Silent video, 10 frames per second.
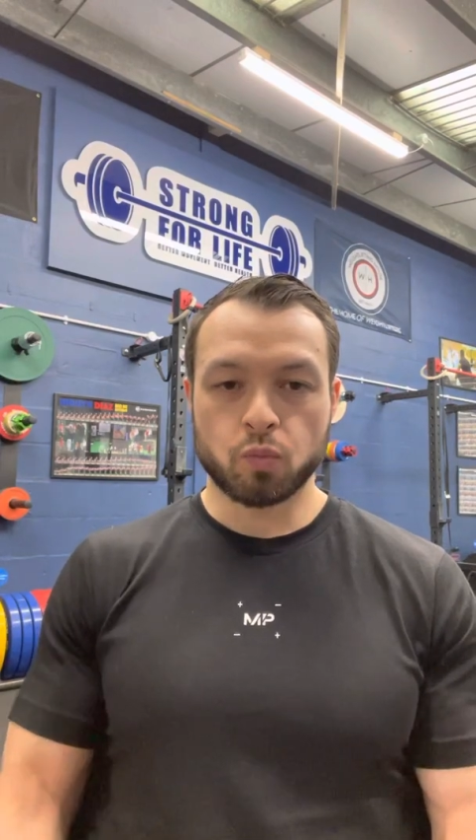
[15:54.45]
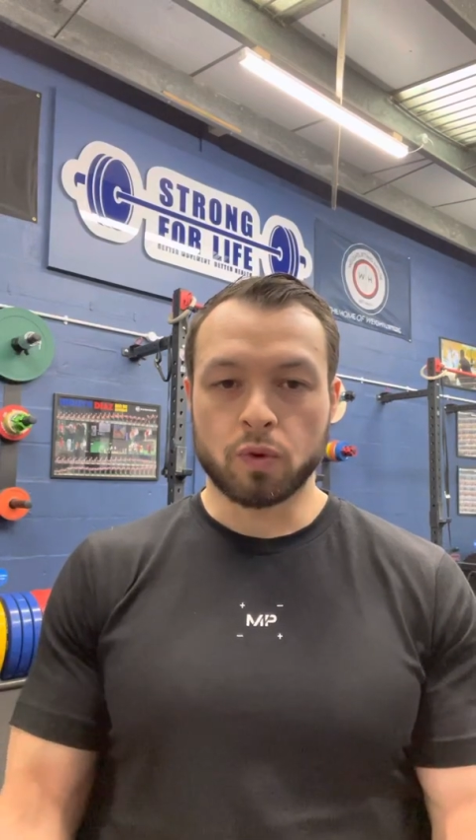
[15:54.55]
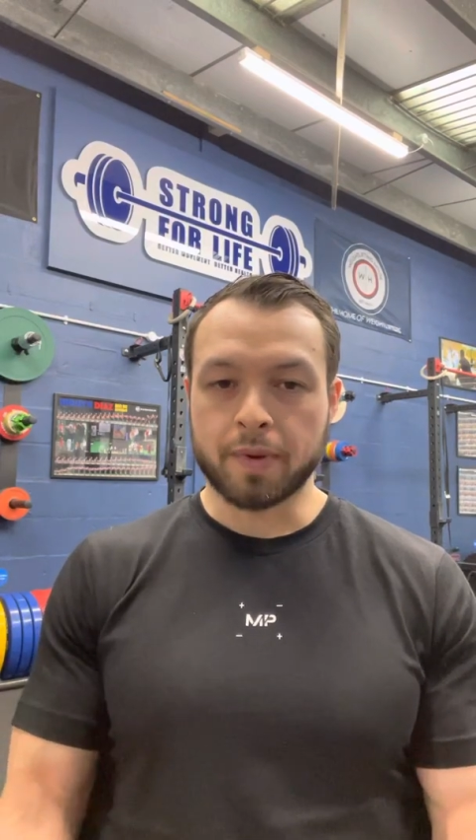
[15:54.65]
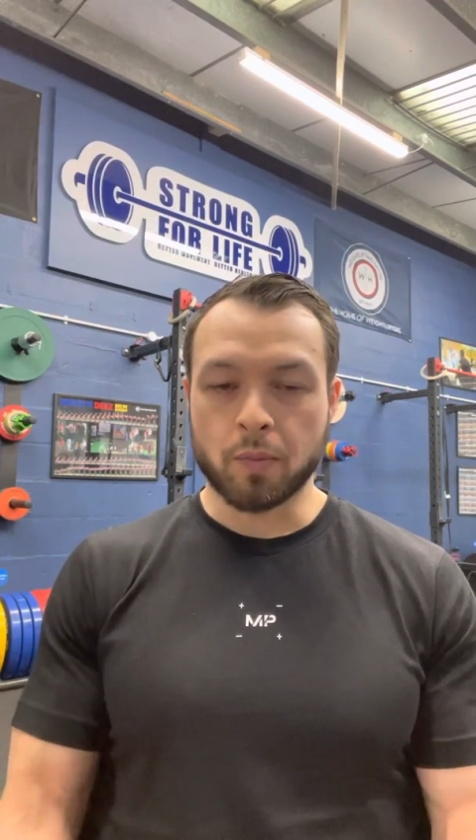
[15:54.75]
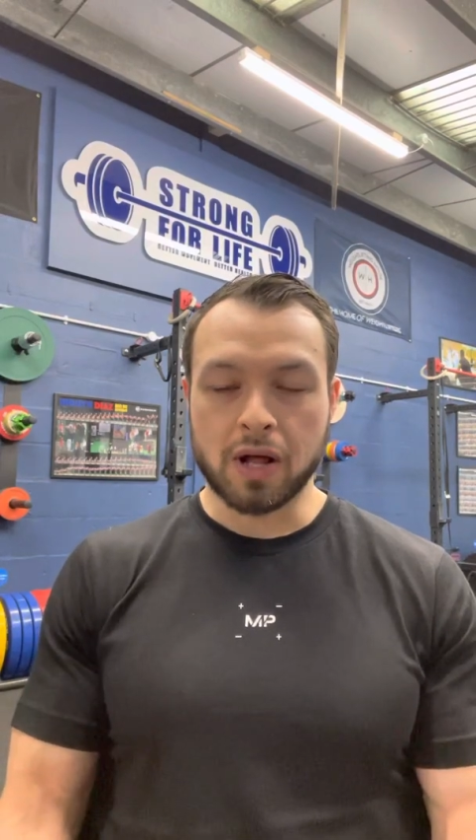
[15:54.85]

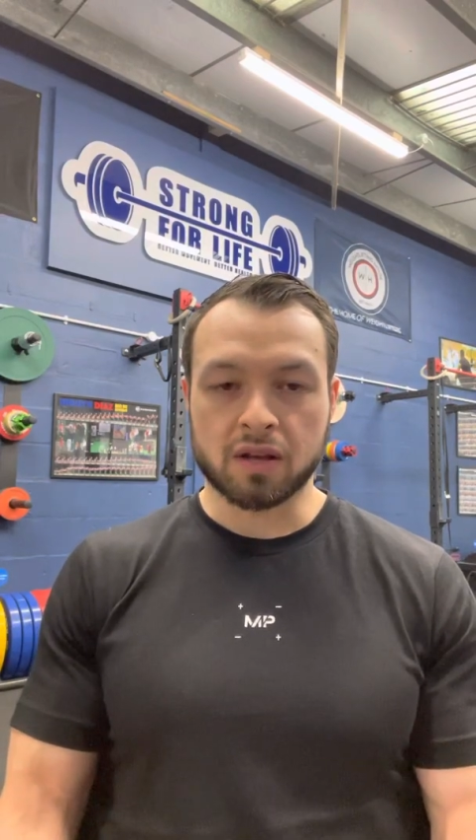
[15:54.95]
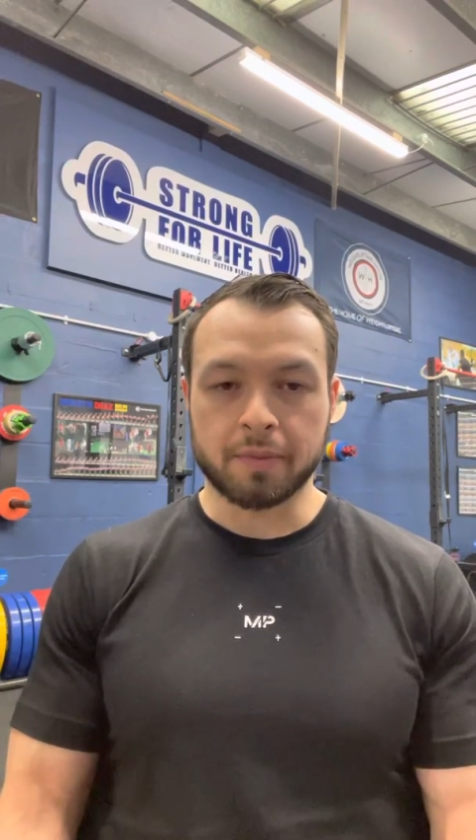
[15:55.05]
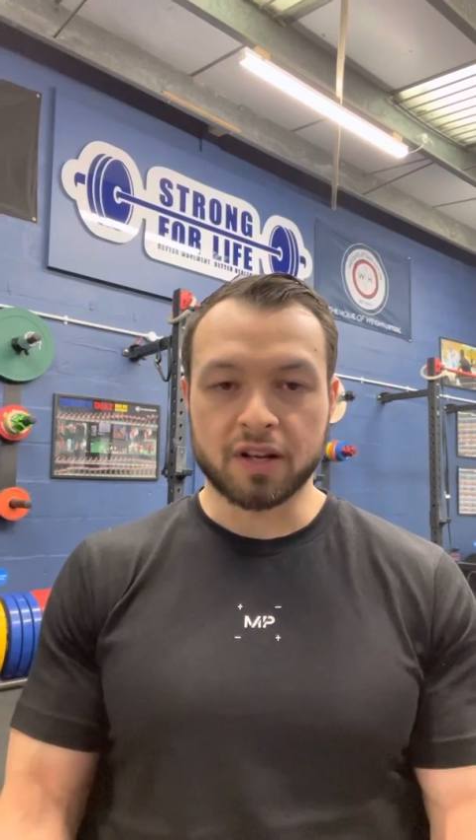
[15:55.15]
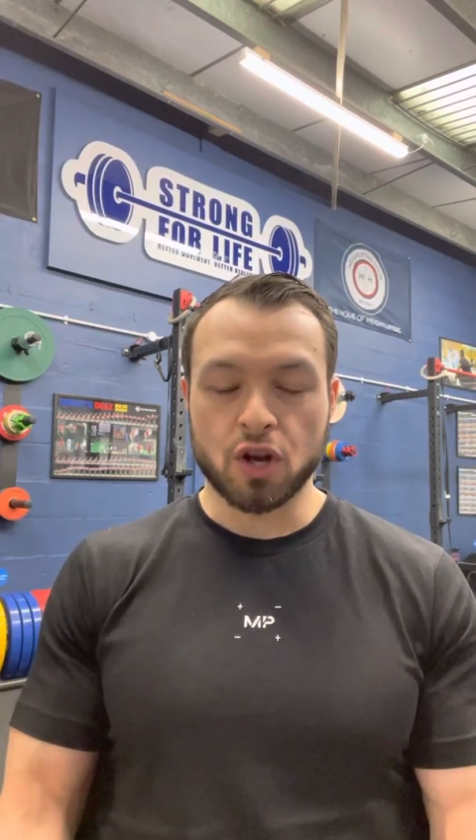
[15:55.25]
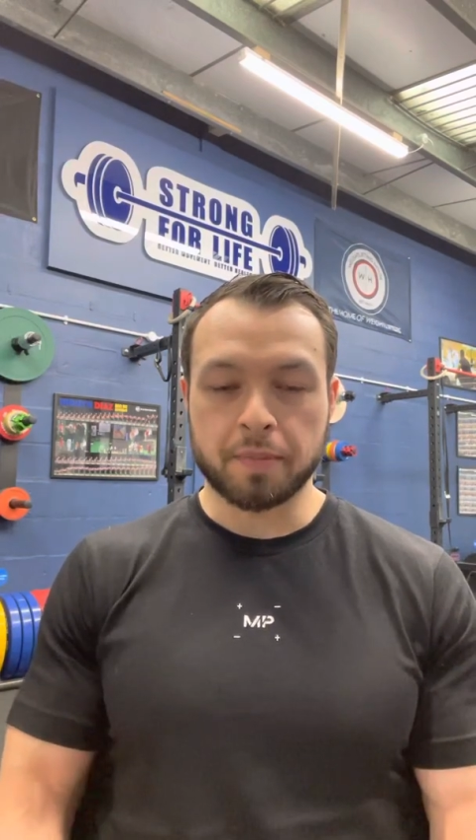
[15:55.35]
We've been
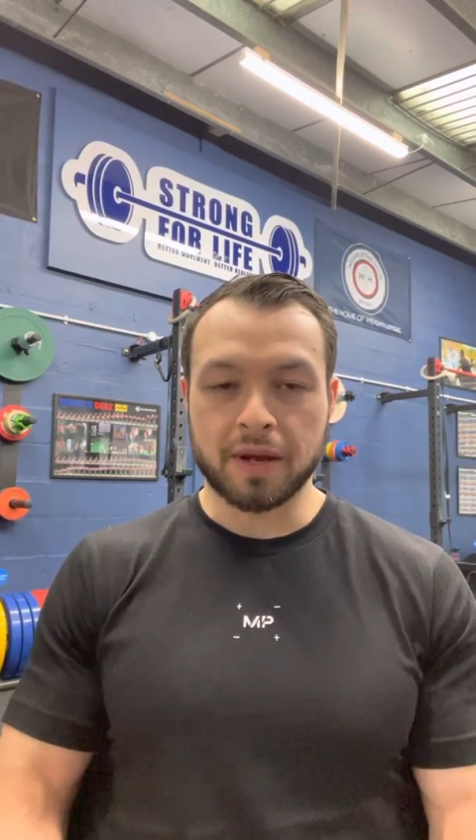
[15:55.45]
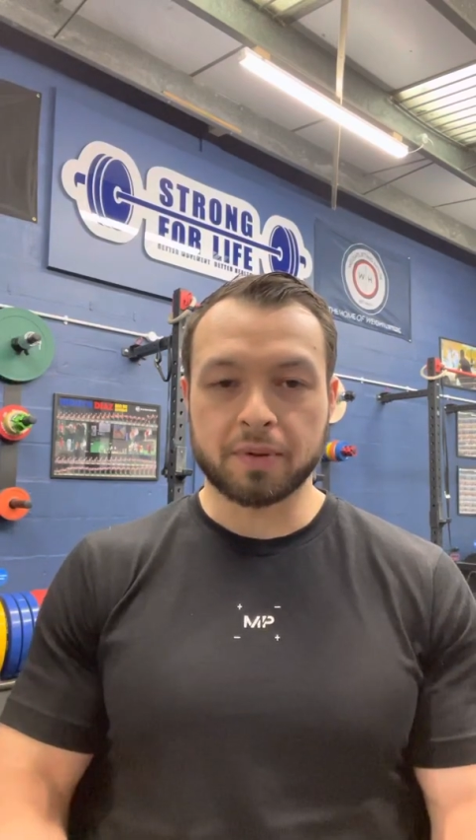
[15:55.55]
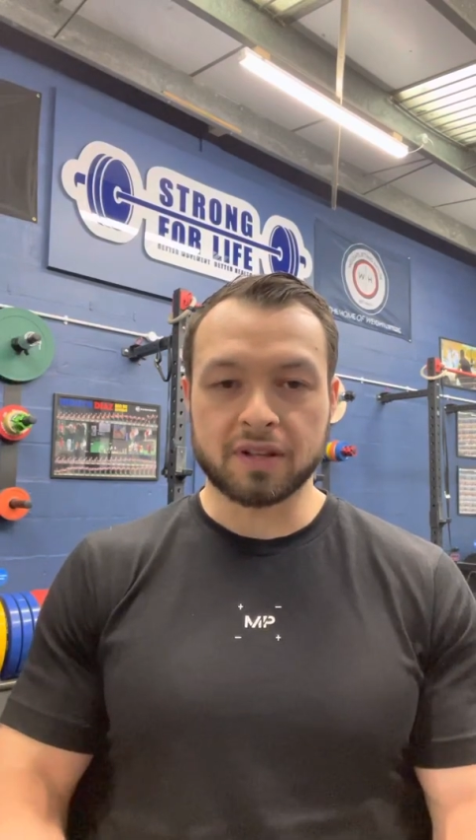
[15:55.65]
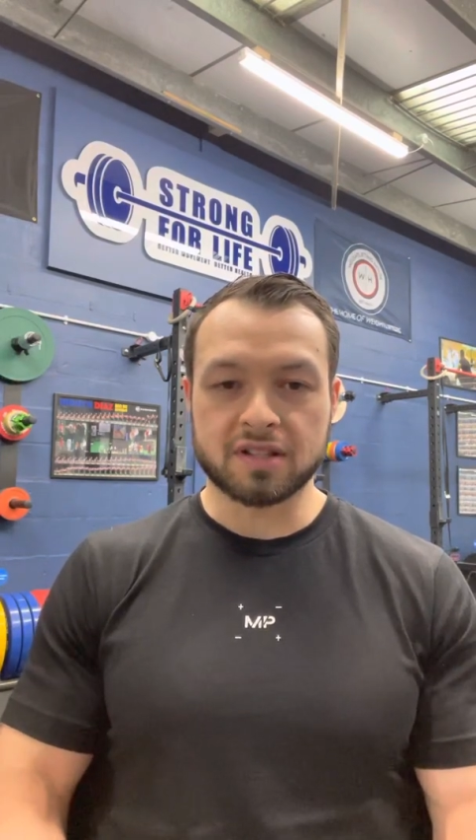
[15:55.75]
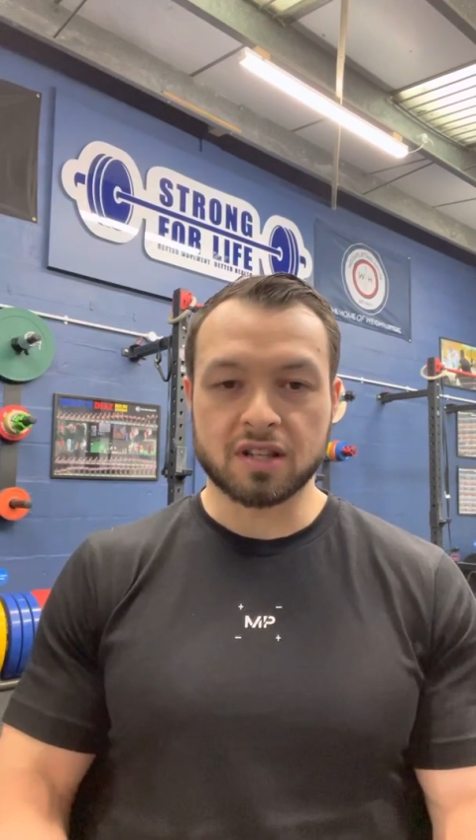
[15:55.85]
welcoming new
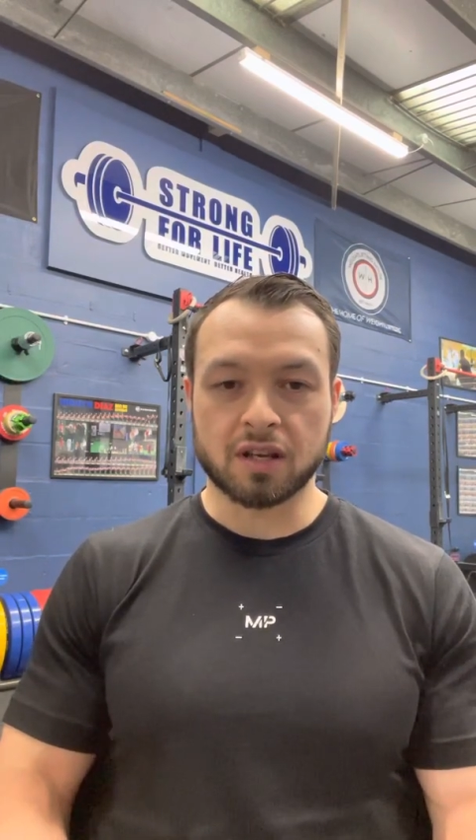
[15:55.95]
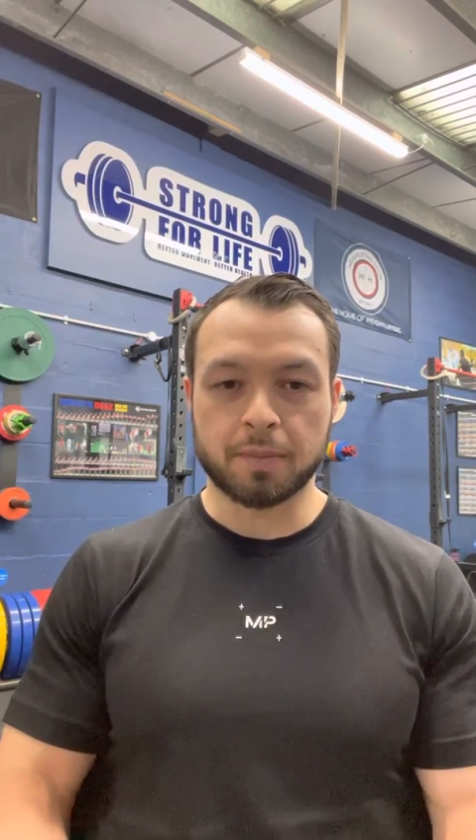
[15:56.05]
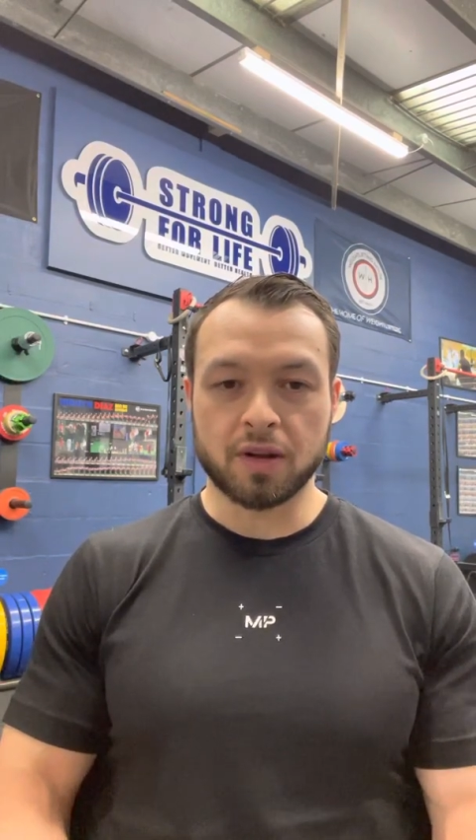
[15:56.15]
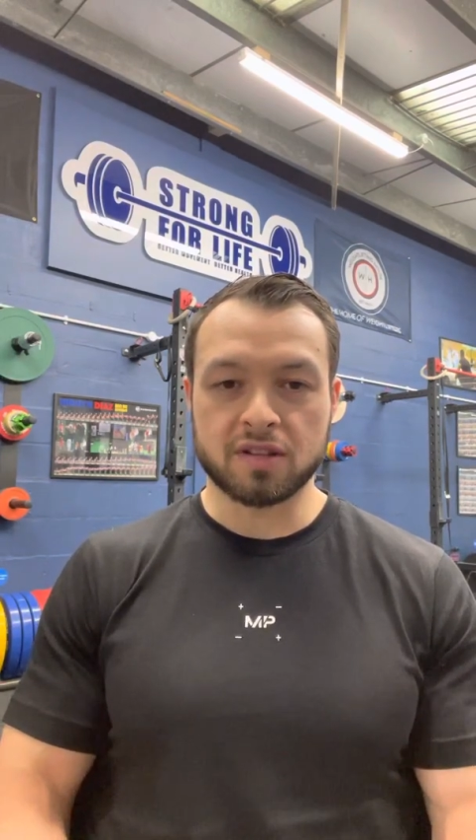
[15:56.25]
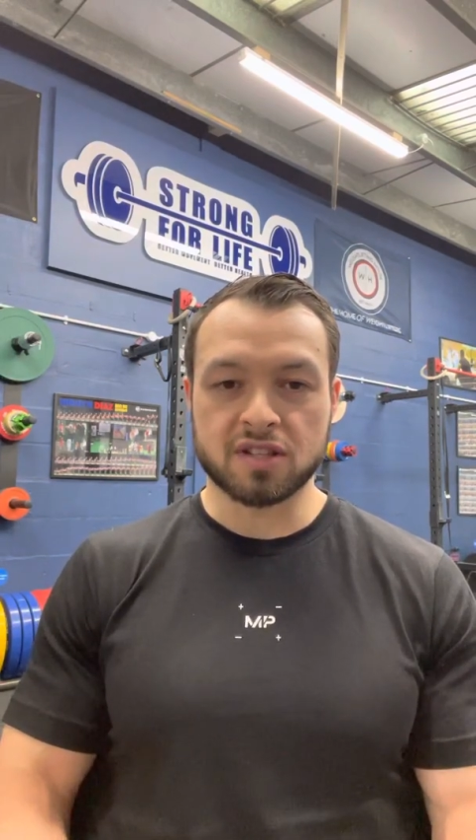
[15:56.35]
people into the
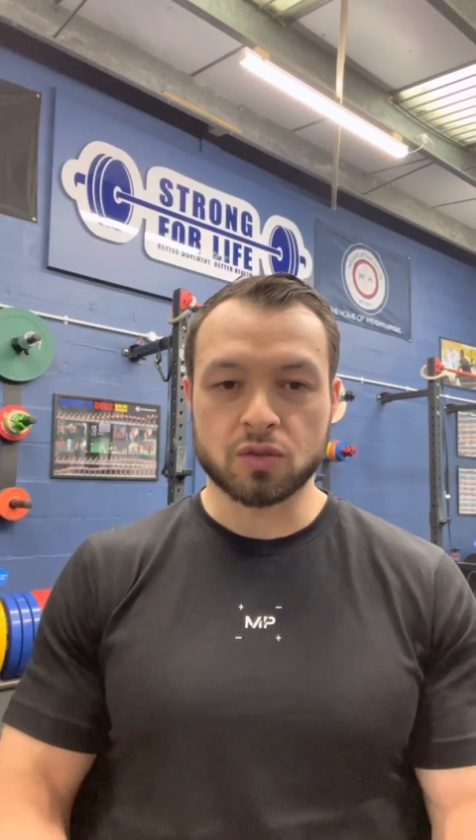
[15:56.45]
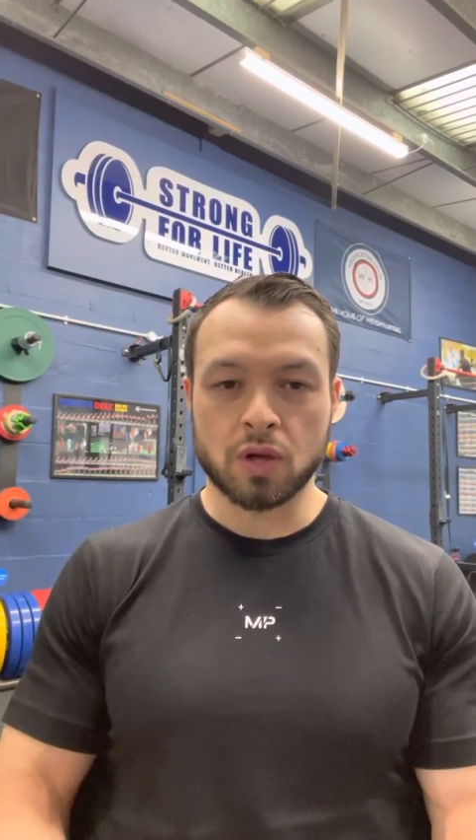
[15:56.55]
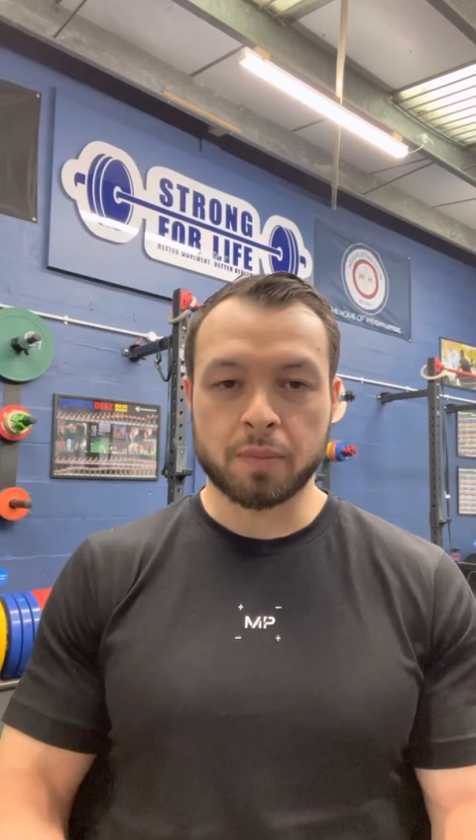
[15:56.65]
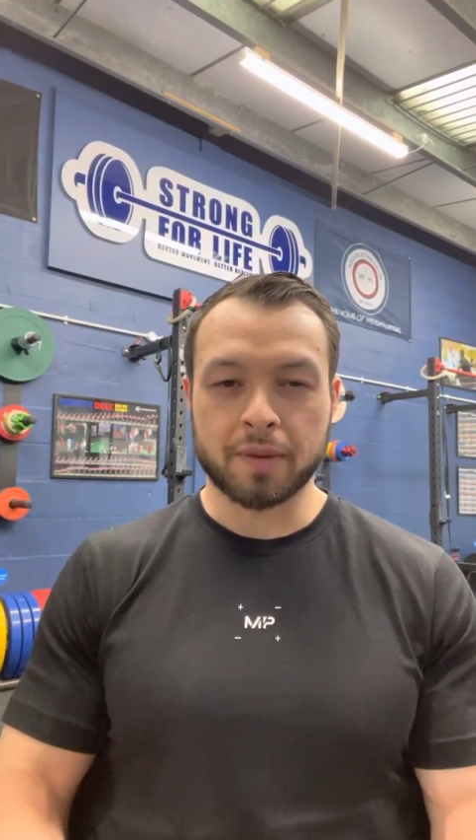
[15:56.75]
community as well,